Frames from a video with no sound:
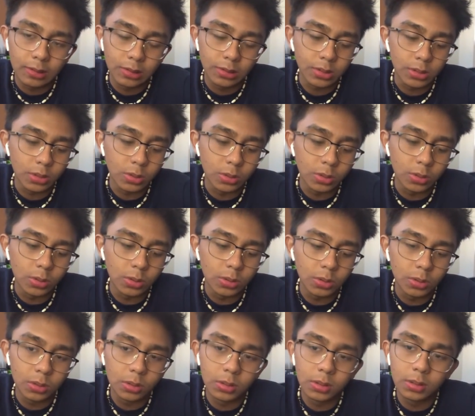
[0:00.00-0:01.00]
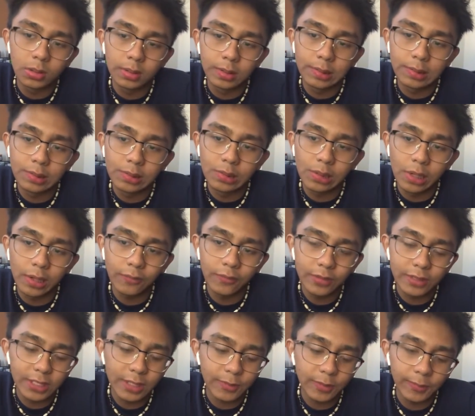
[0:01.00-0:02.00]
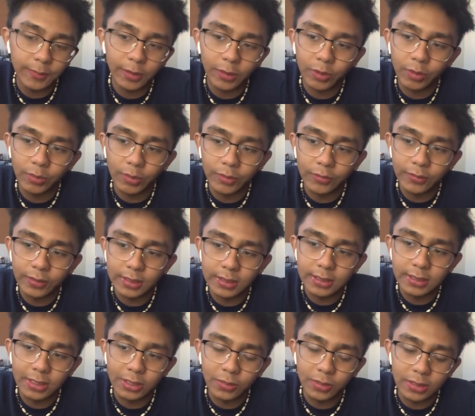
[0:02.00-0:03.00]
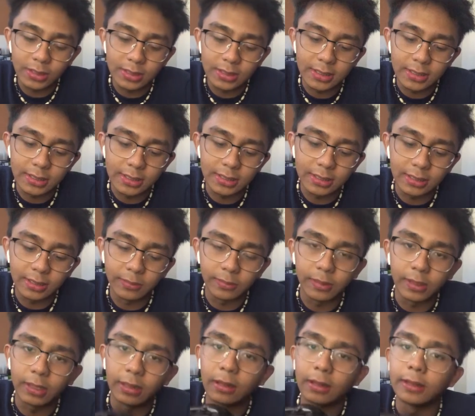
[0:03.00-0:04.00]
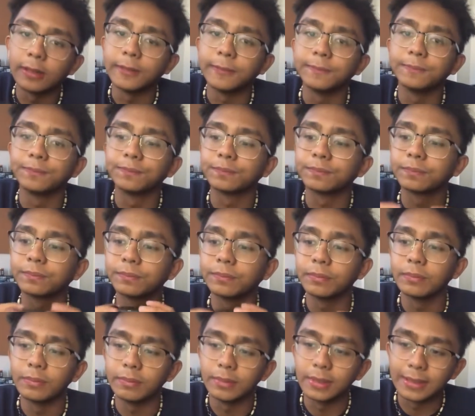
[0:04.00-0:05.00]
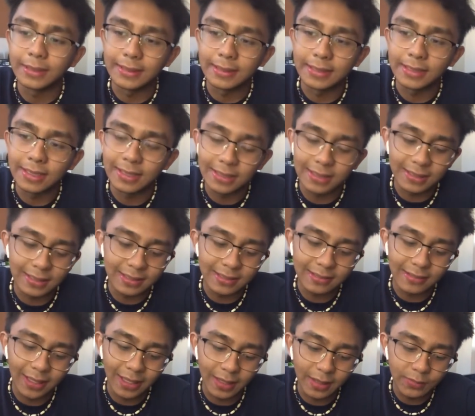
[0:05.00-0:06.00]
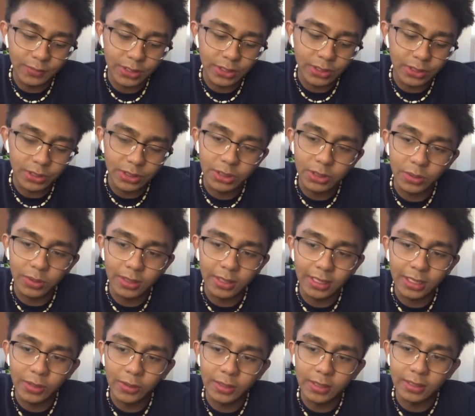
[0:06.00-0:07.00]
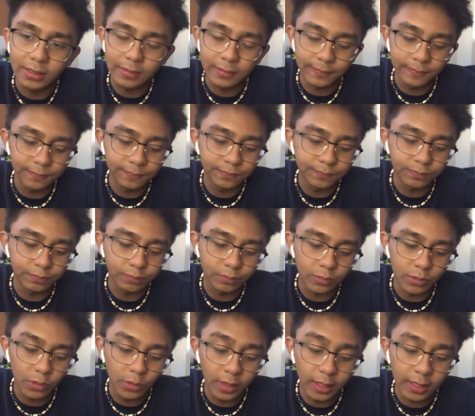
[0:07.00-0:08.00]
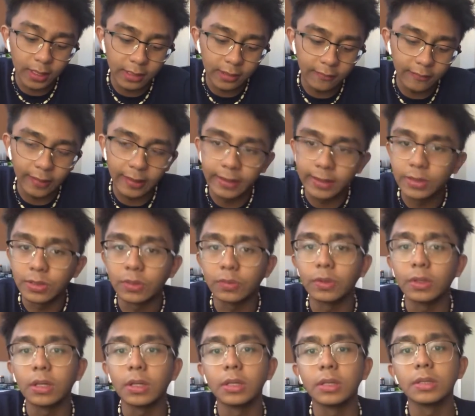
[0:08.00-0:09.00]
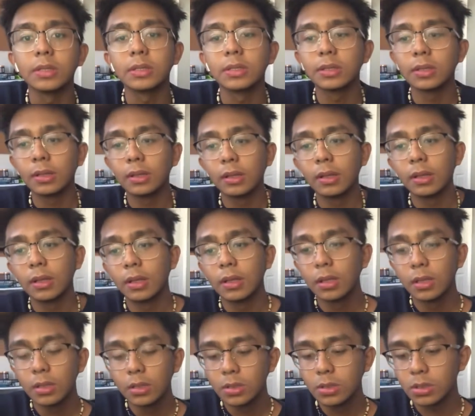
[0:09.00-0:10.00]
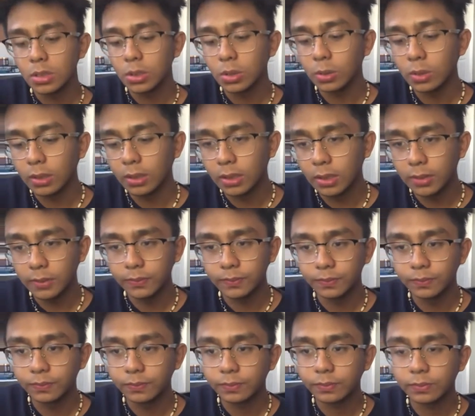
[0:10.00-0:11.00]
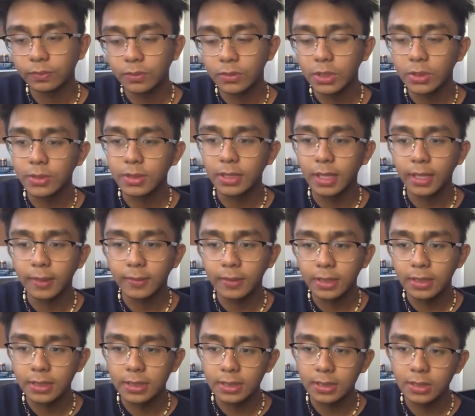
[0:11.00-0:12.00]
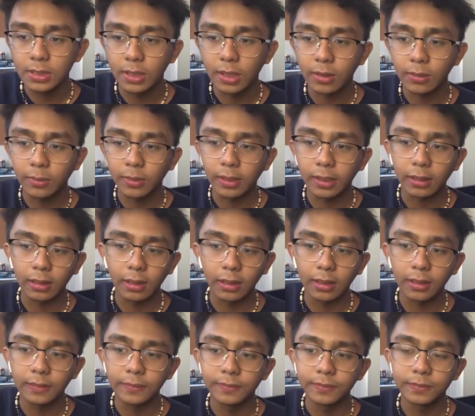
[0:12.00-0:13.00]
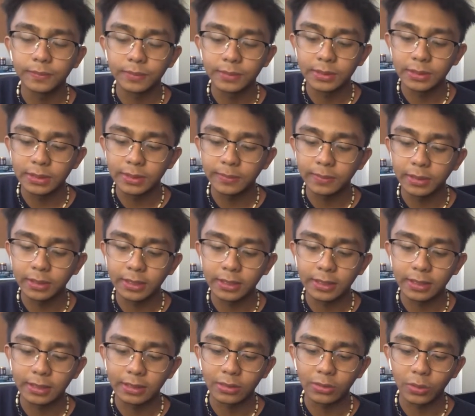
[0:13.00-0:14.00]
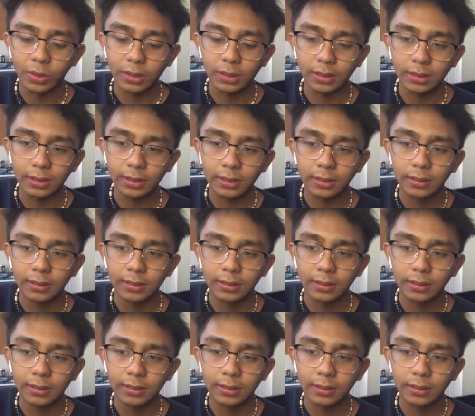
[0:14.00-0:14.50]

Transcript: So every time I play with my friends, I would consistently play claw because I'm just used to it now, and you get an advantage over others. So so today I'm going to teach you how to play claw simply and quickly.